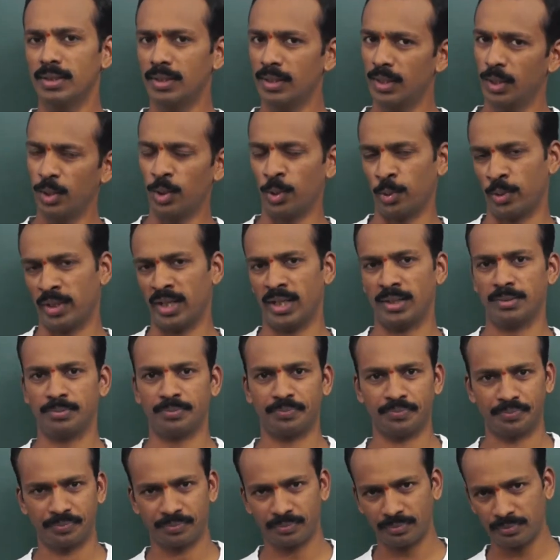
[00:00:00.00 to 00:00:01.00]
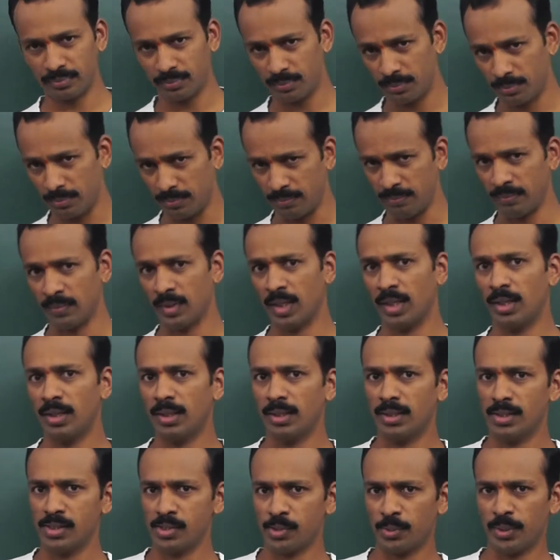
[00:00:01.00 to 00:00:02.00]
Okay.
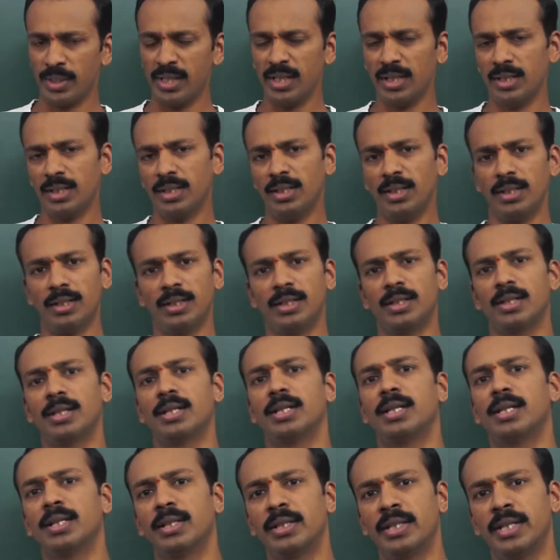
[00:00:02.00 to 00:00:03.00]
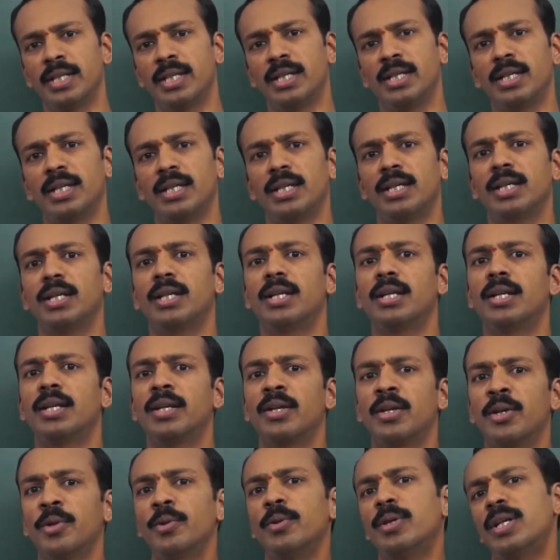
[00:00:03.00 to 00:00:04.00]
So here the
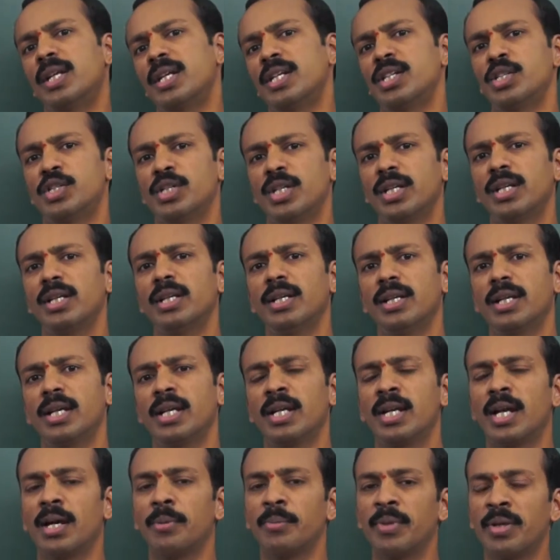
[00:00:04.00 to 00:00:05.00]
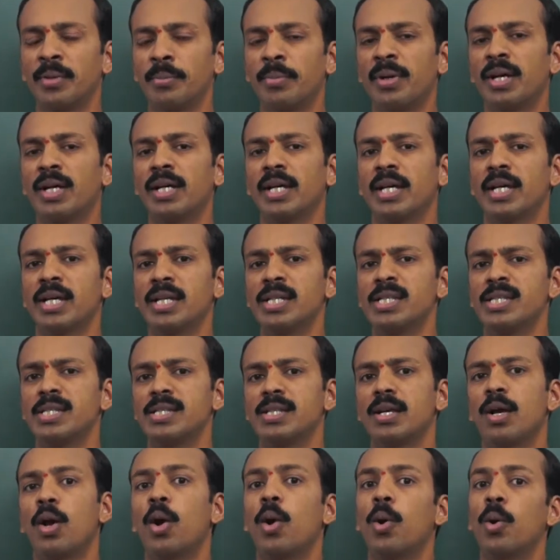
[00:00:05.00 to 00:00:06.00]
nutrition in amoeba
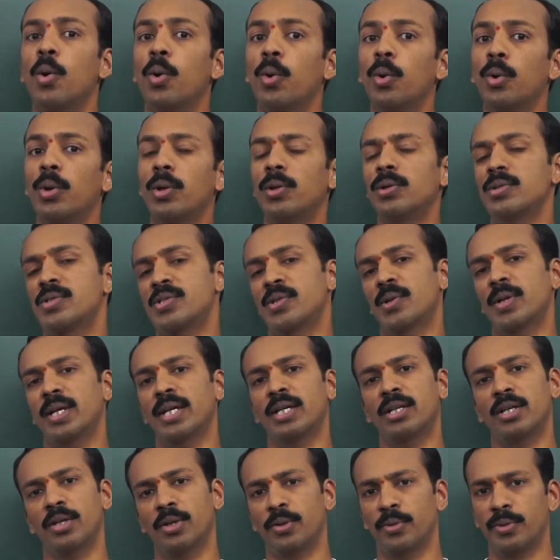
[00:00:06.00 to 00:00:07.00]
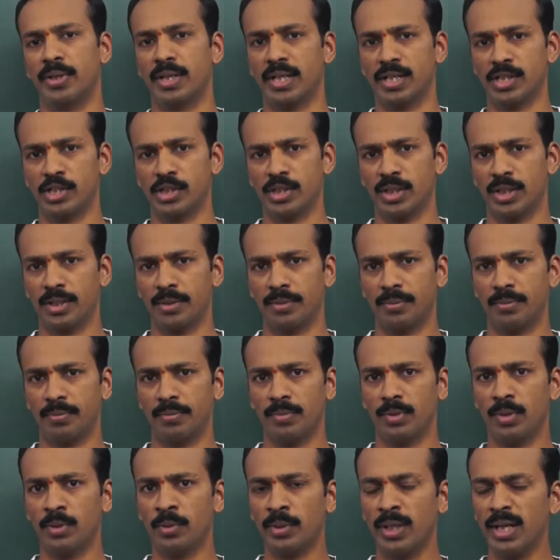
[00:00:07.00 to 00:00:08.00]
is Holozoic nutrition.
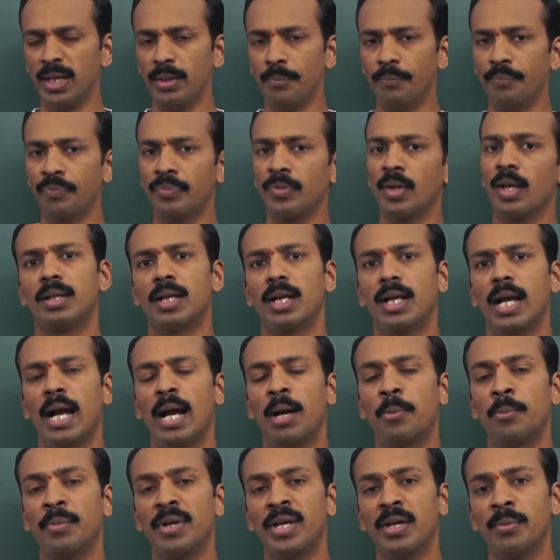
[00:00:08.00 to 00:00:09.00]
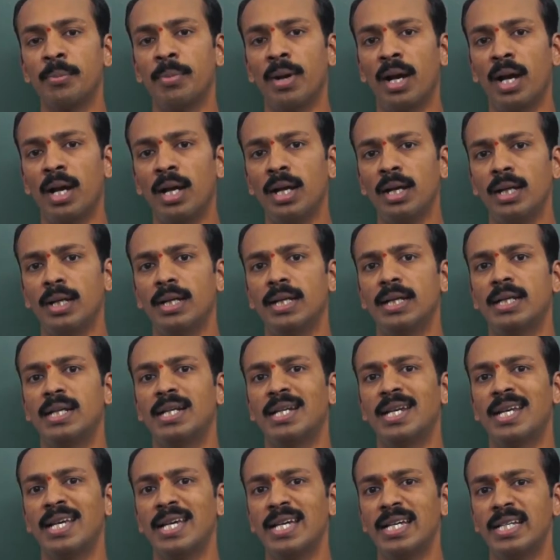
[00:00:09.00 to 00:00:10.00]
Okay. Amoeba
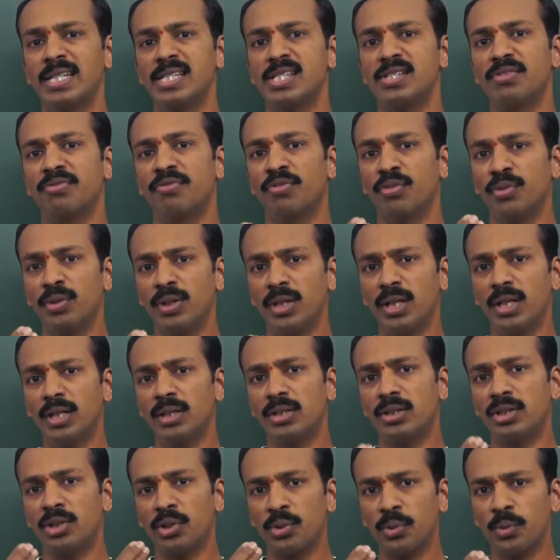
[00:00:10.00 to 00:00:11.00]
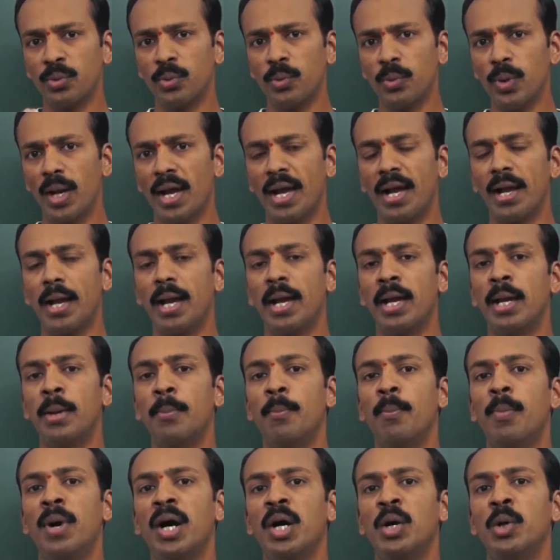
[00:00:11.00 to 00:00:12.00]
takes food through a
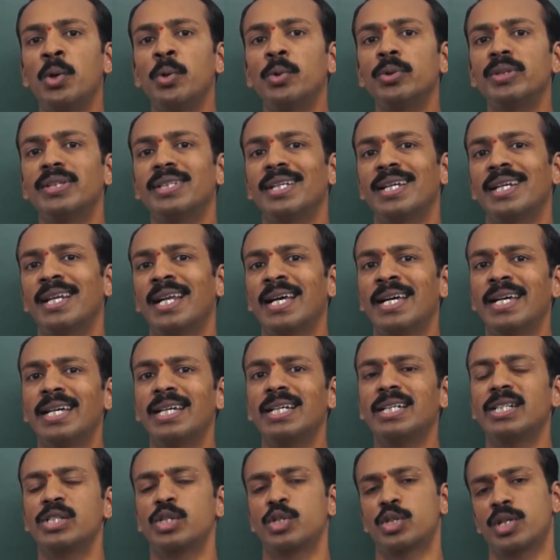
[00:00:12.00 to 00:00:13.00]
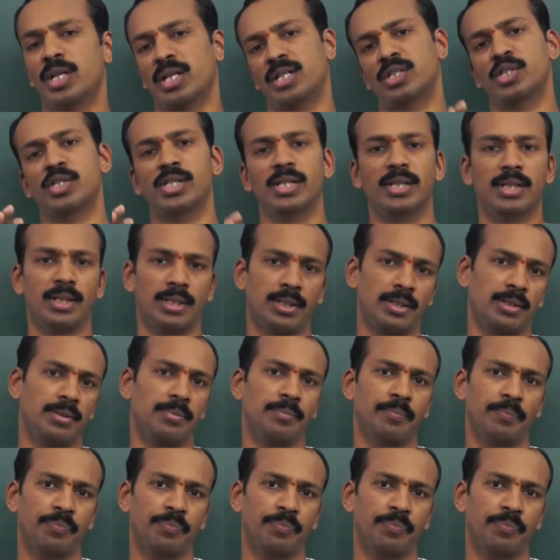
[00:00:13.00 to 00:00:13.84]
mouth-like structure.